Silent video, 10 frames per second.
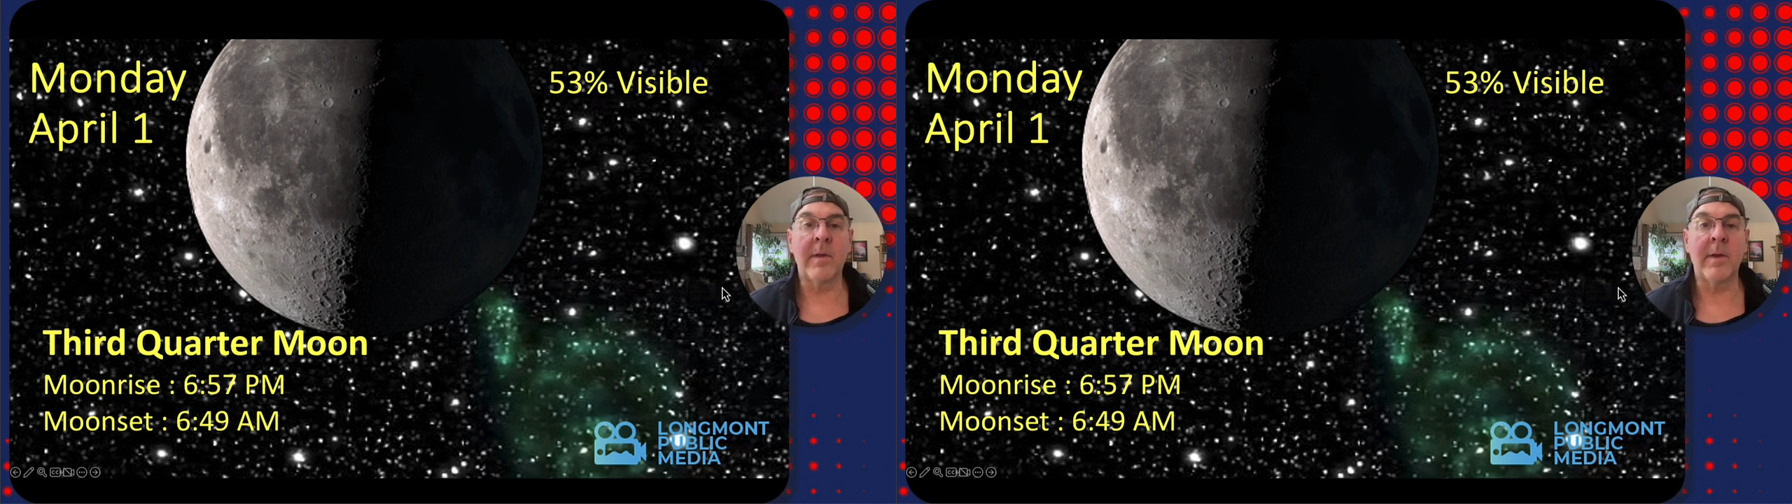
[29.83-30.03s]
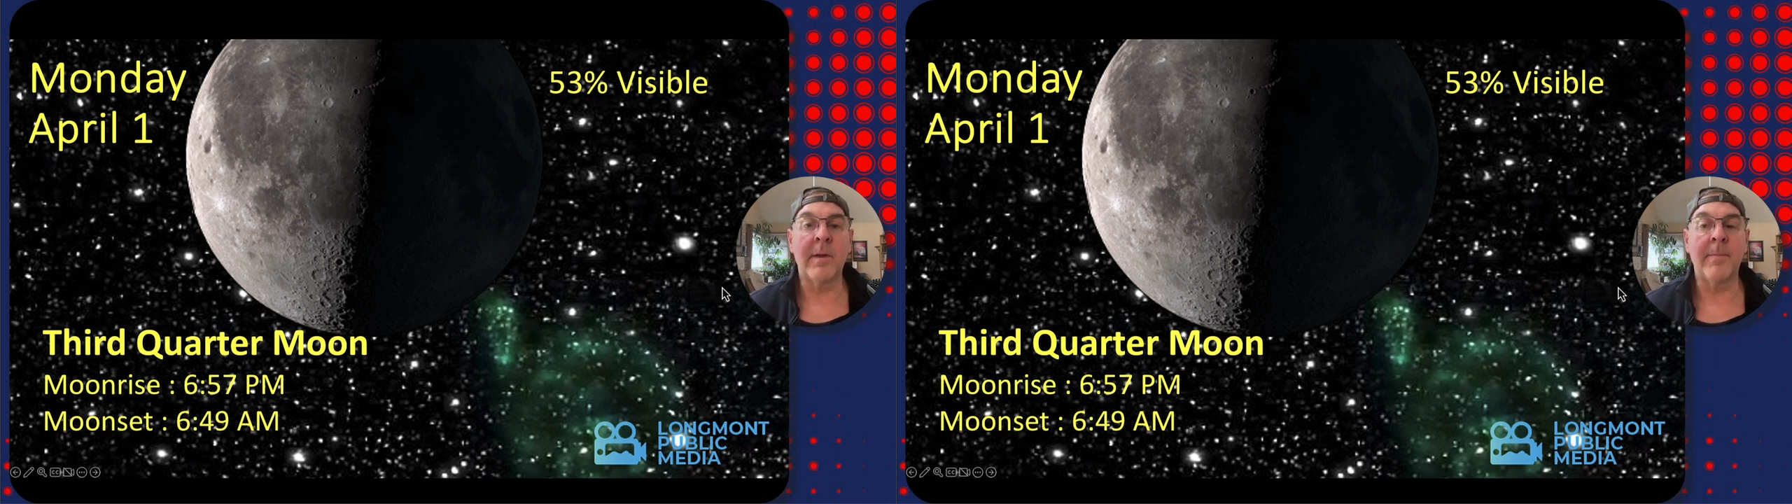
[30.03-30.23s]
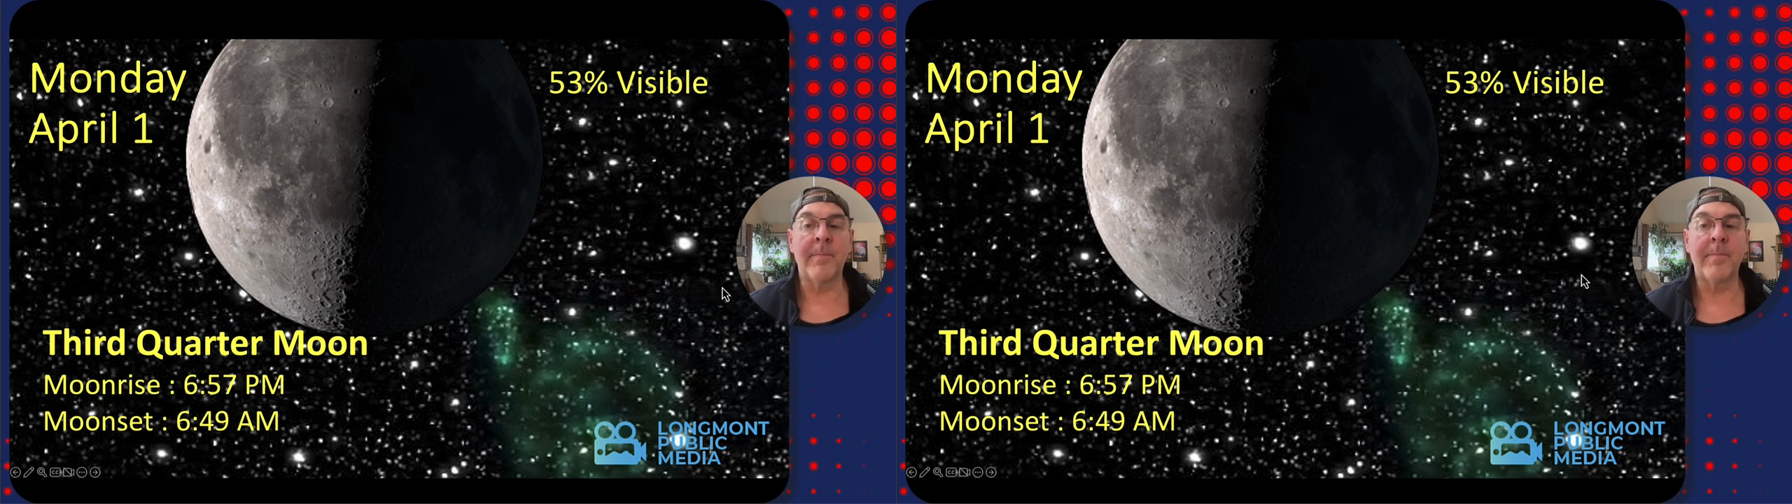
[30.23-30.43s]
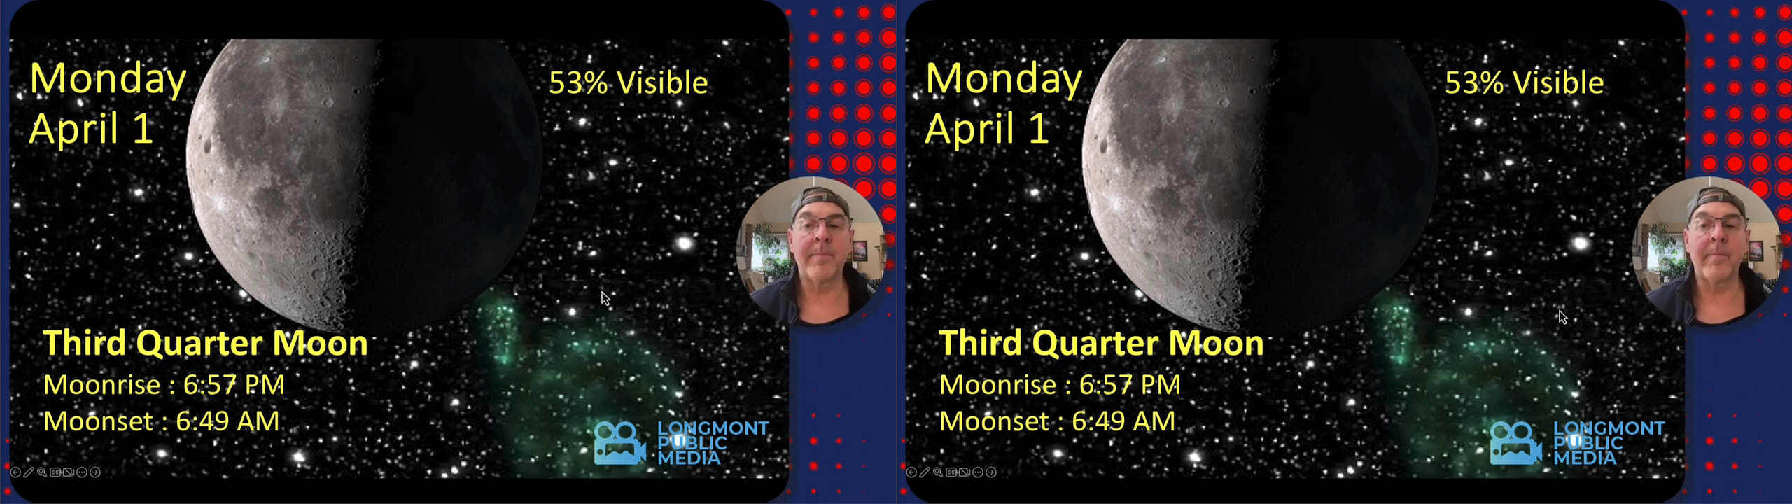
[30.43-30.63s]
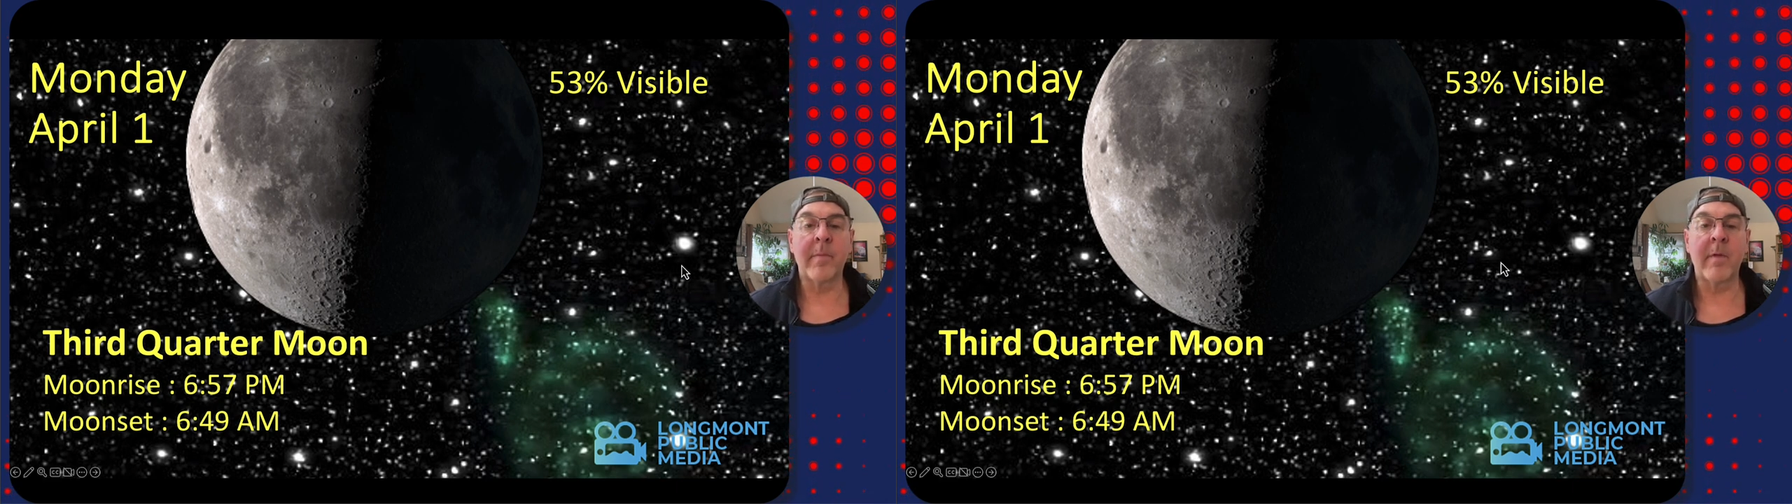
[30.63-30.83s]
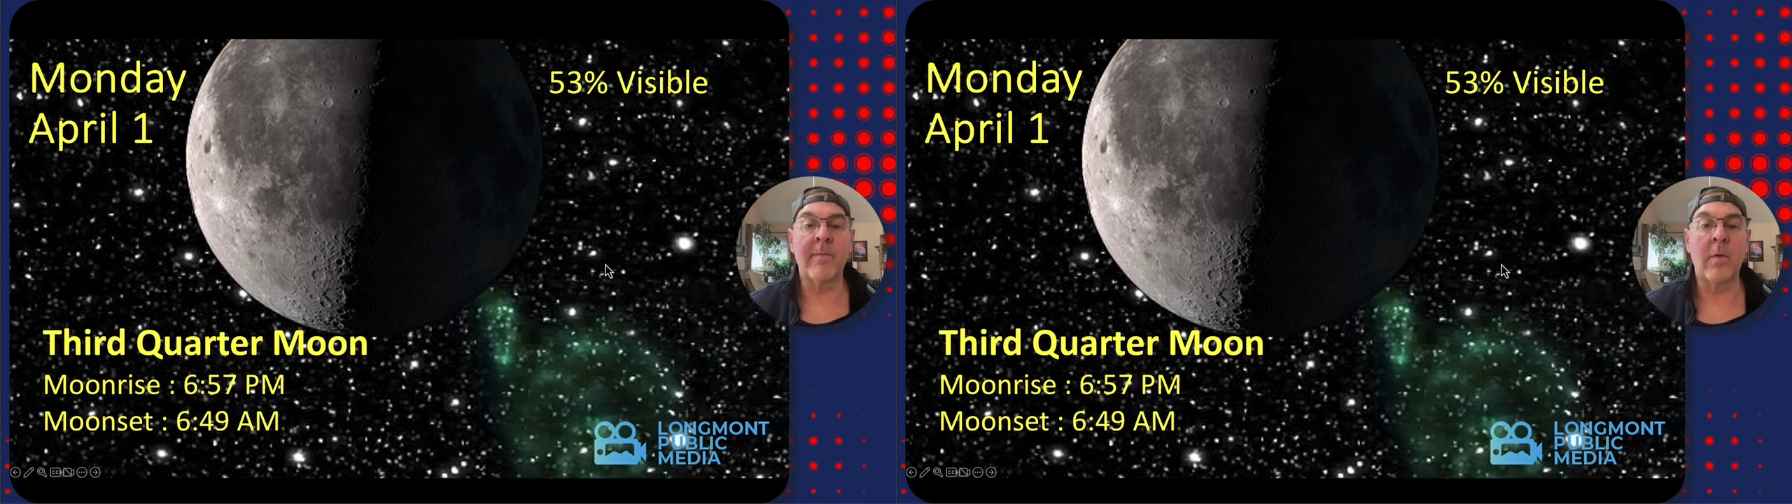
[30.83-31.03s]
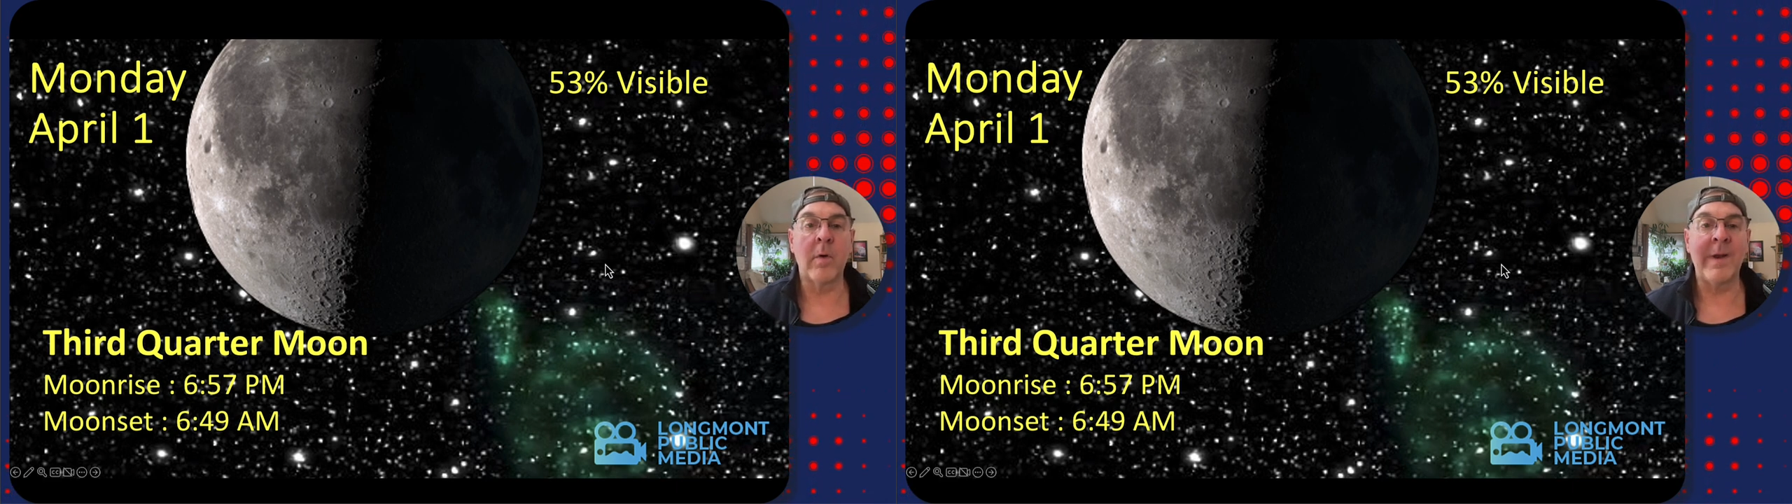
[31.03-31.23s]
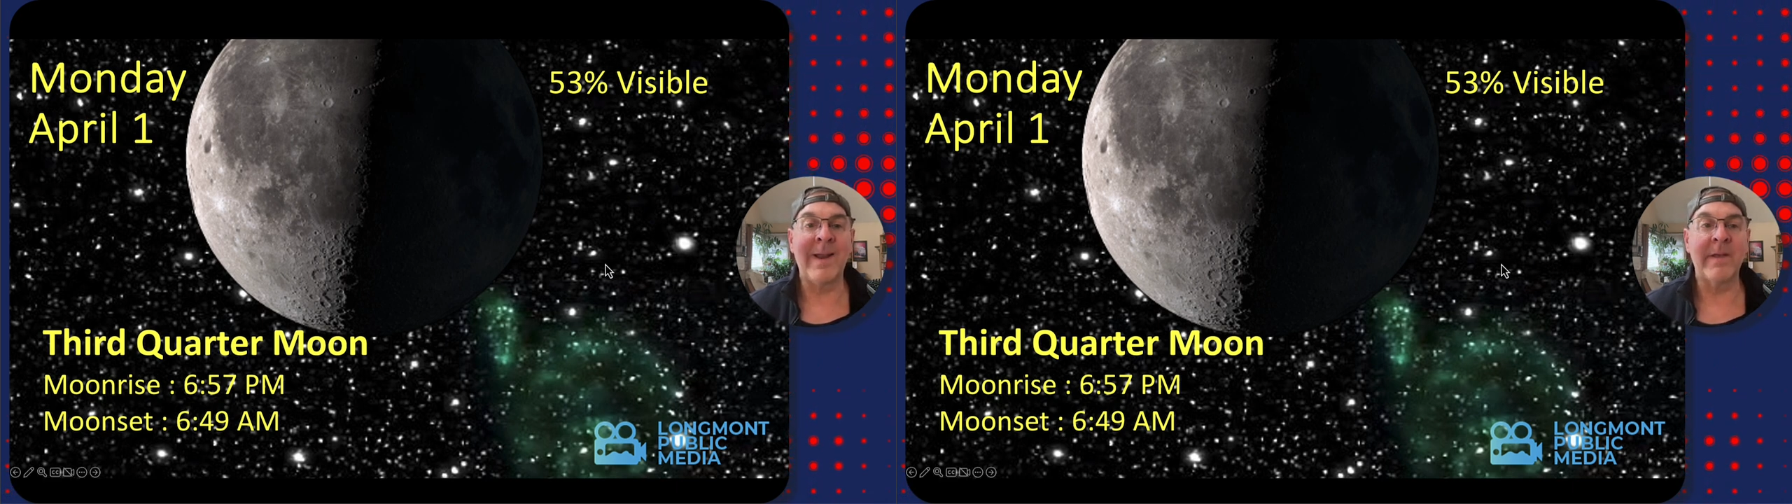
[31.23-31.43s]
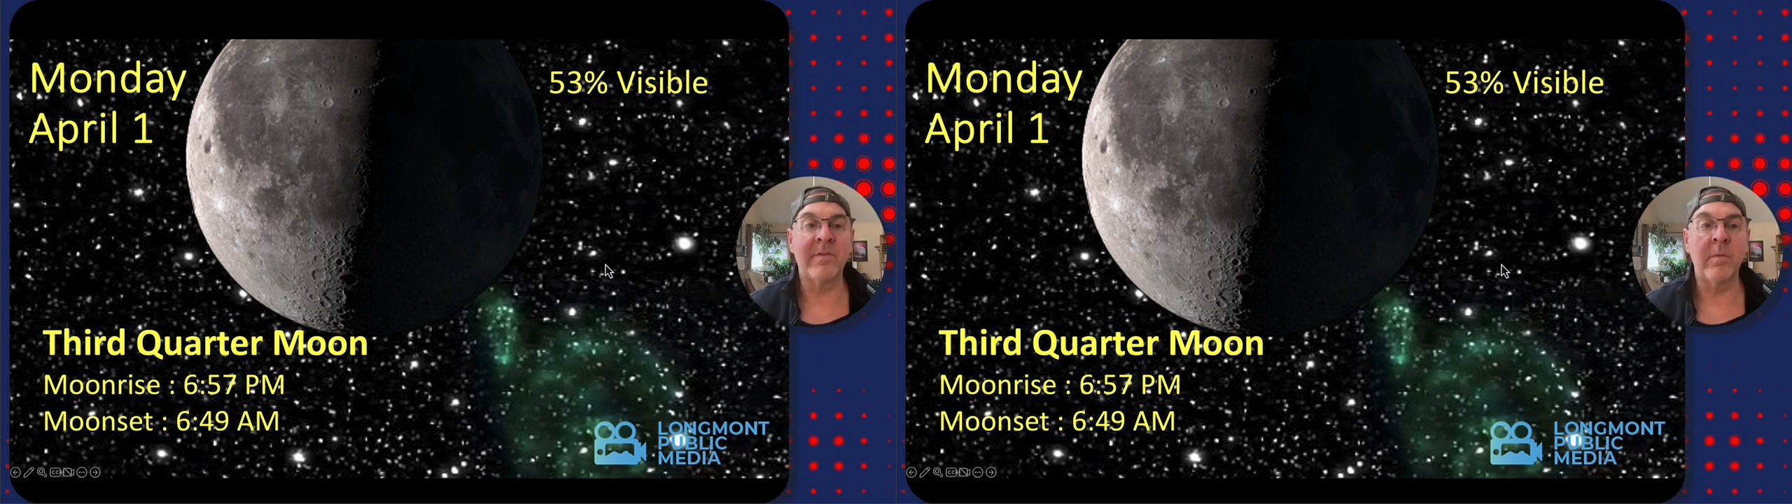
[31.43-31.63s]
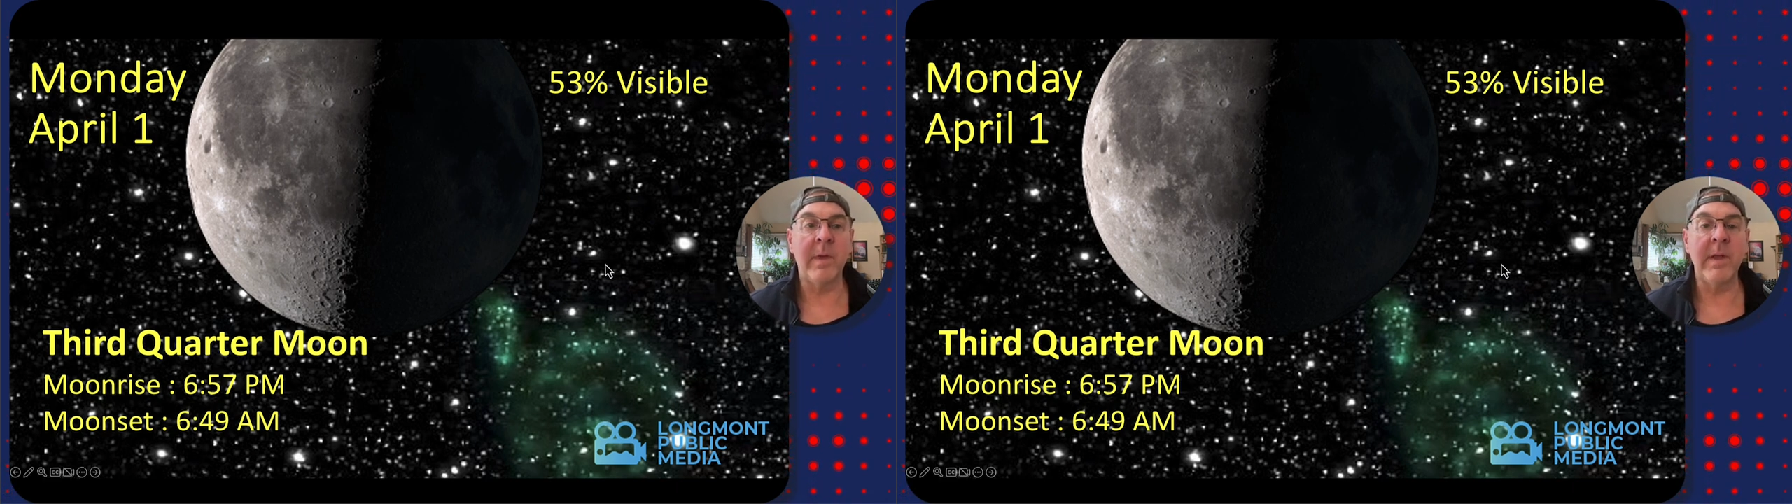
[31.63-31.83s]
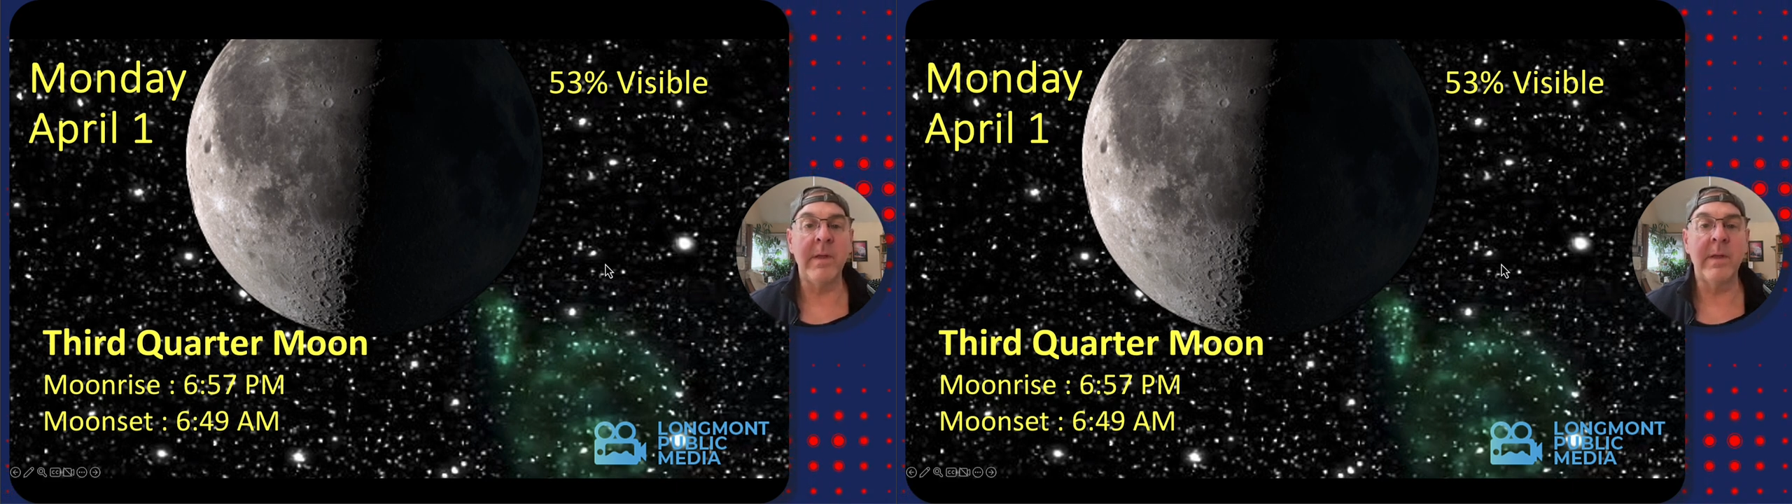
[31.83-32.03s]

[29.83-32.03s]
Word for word: Um, for next week.